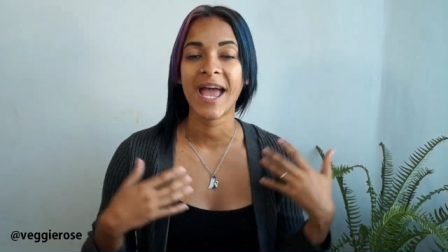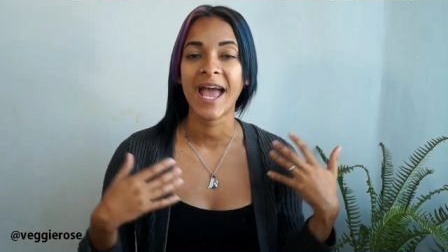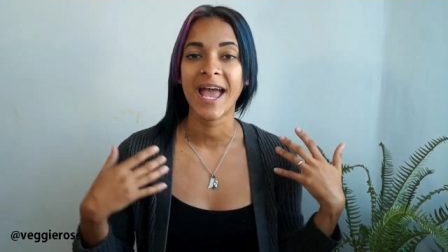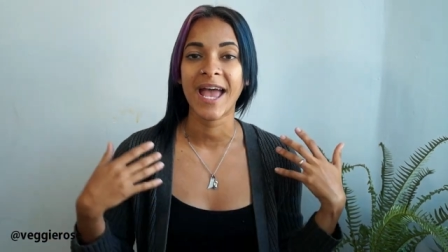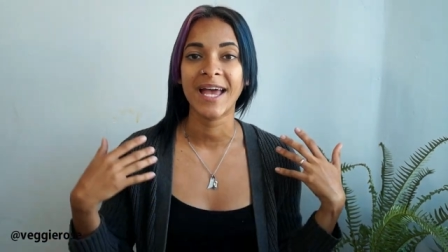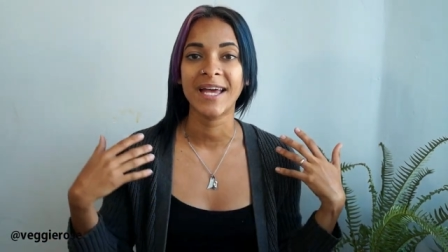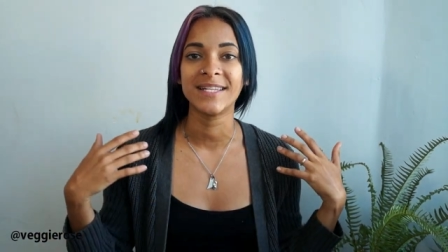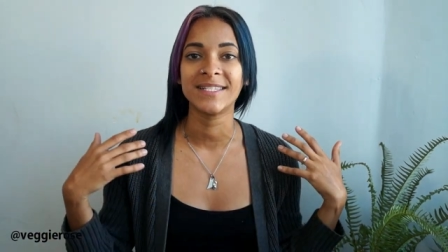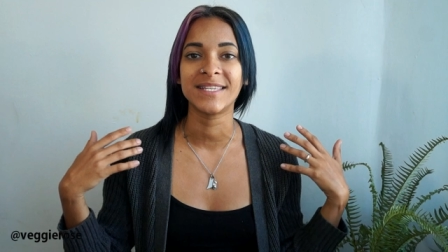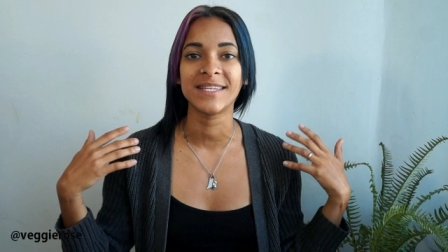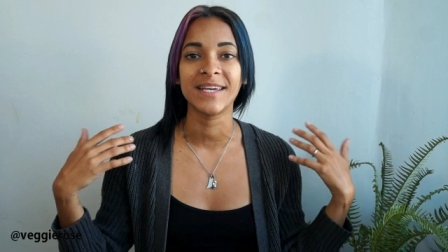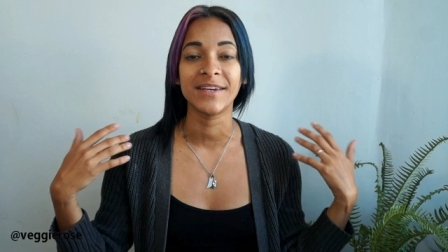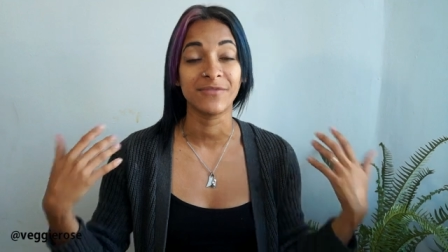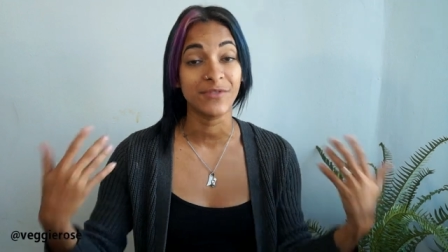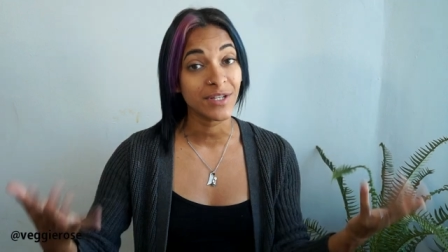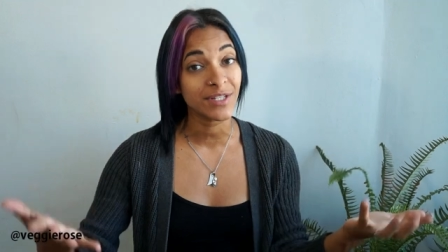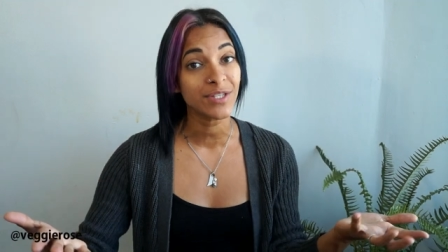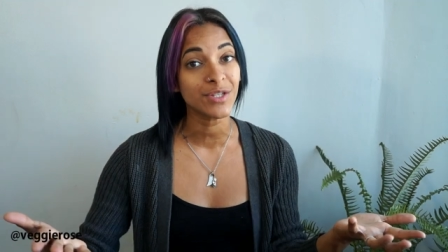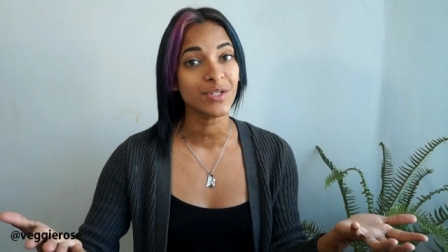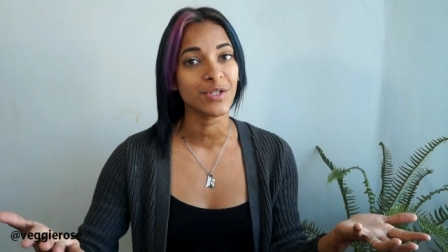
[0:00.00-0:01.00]
and if
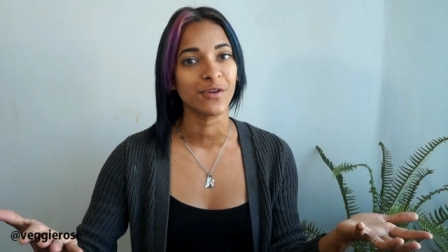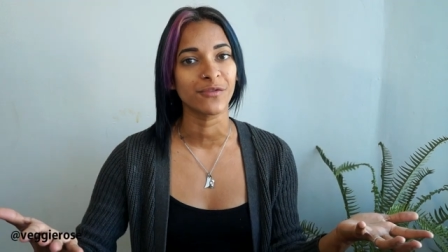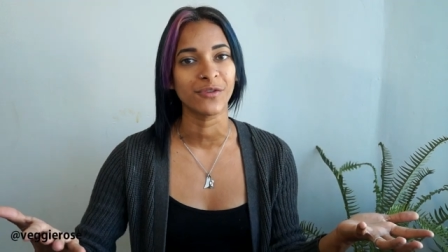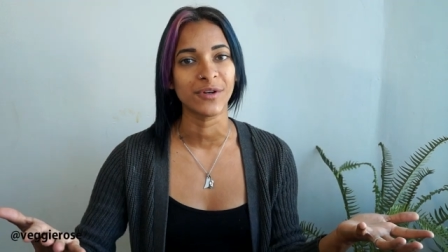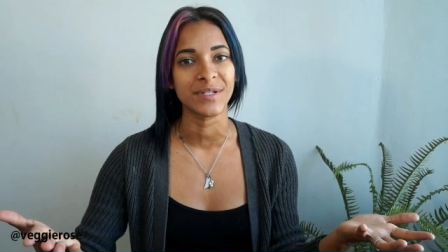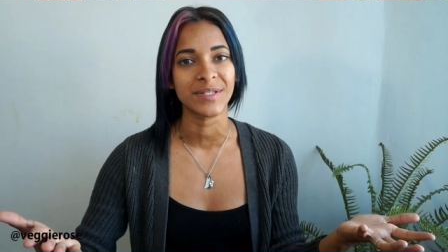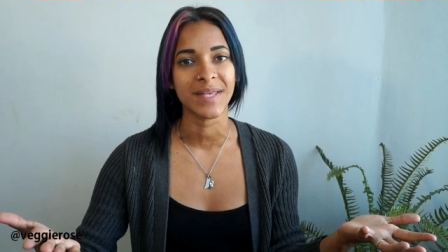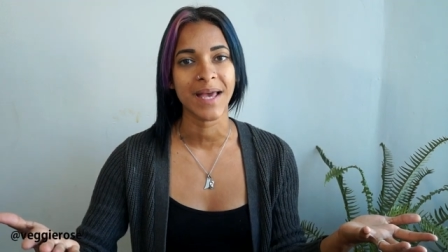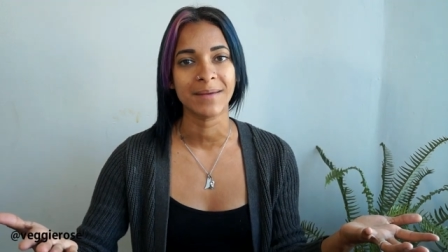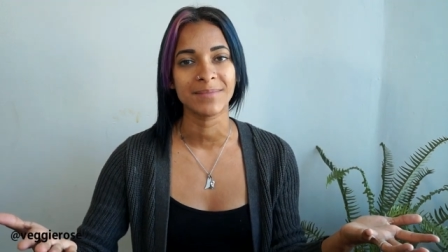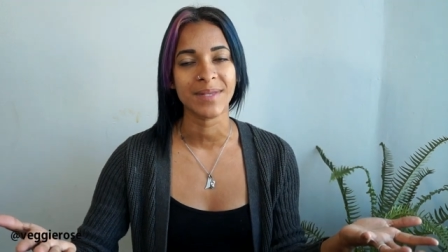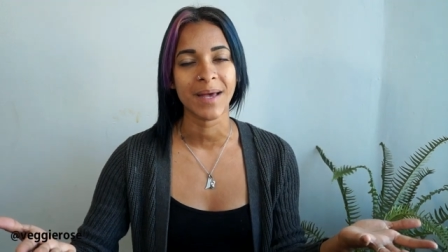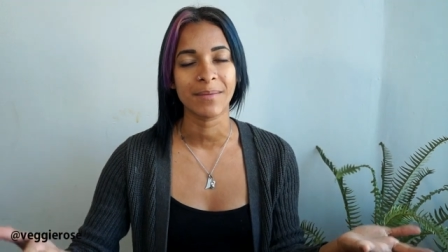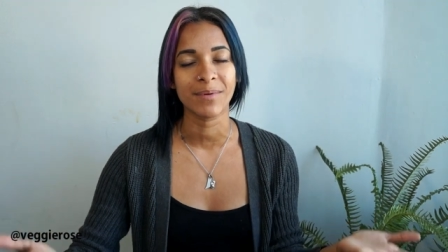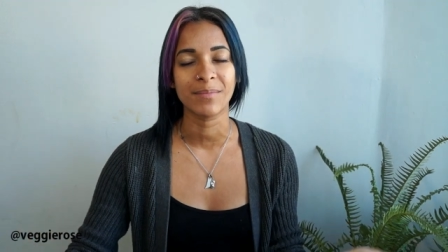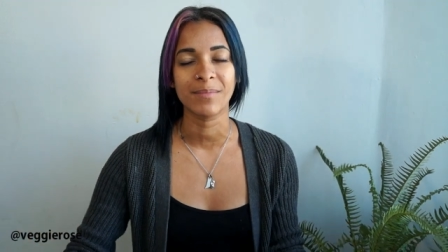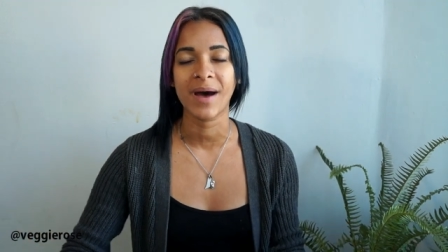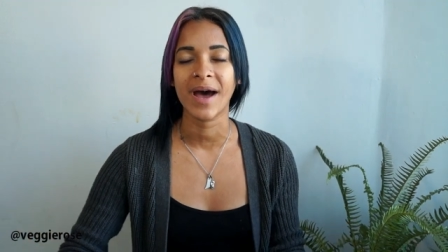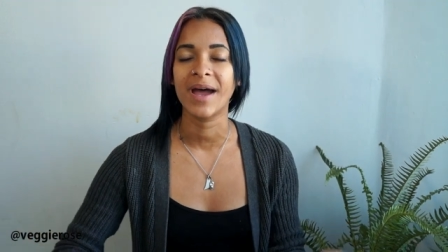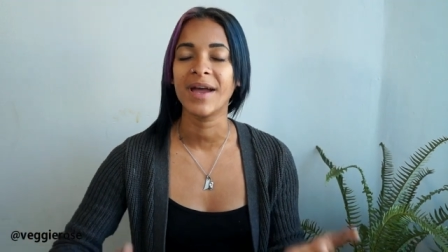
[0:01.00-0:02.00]
this is your first time
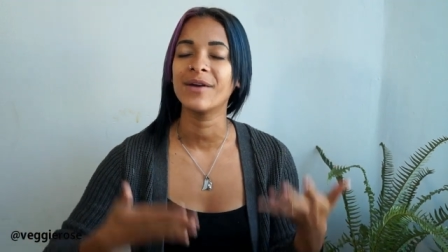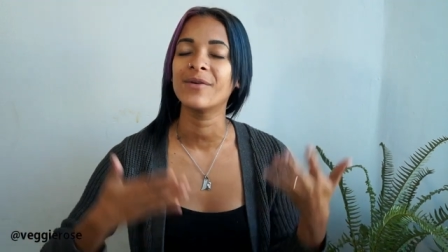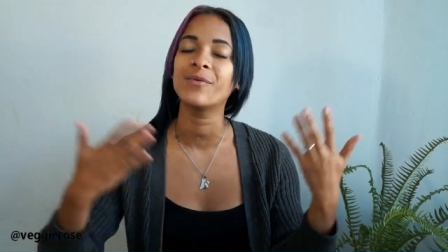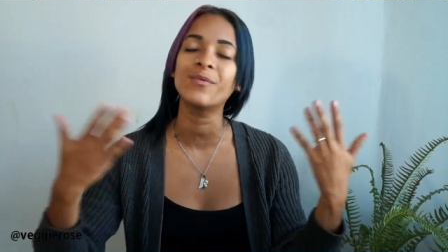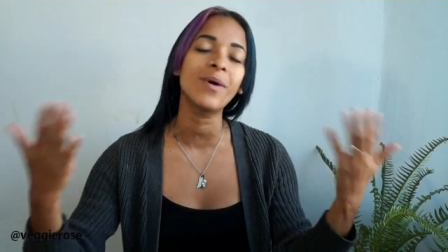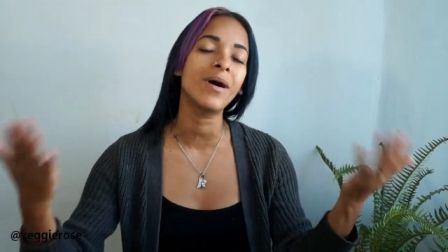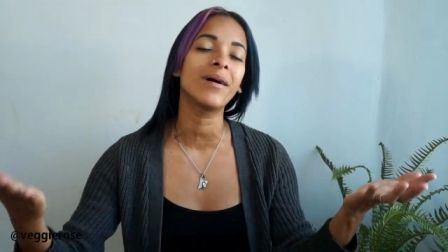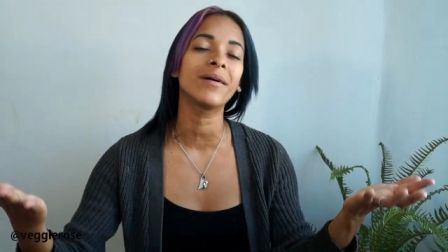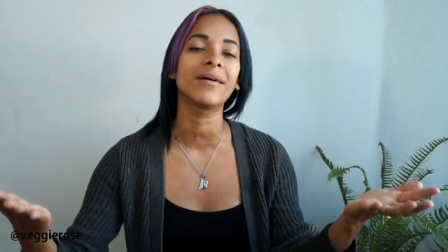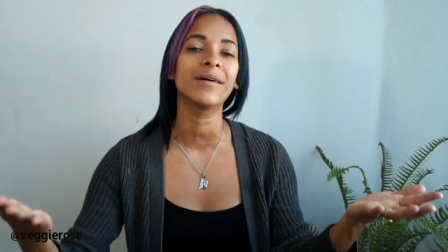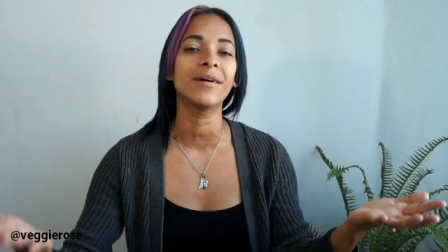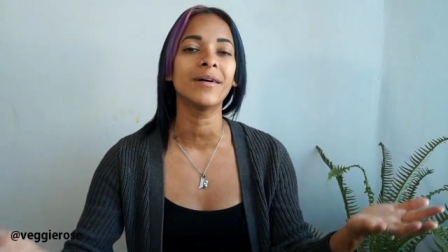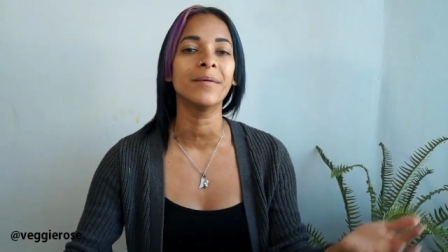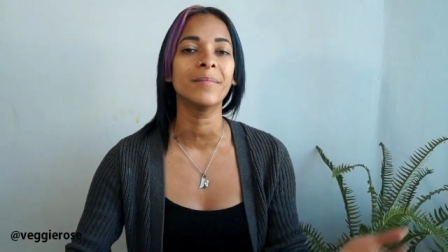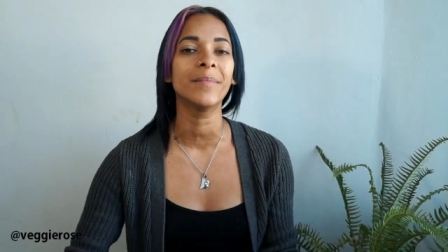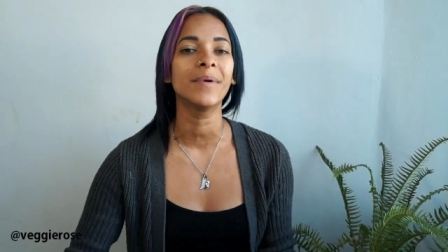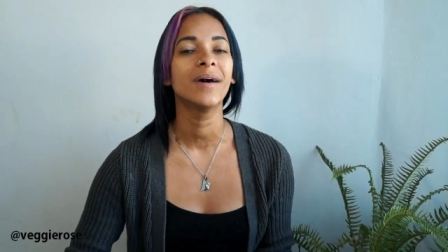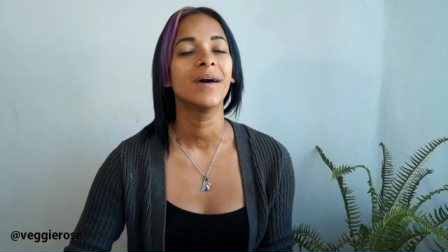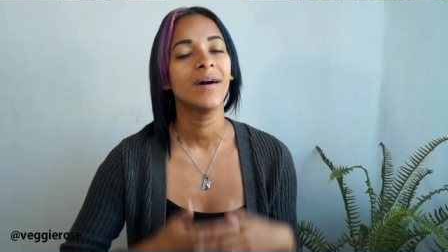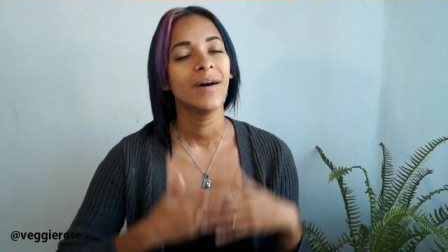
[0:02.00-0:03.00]
stopping by,
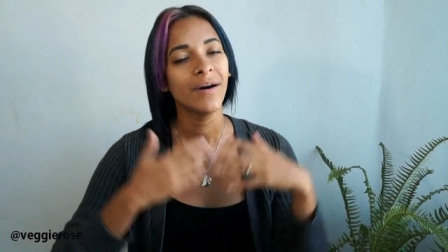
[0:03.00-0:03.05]
welcome.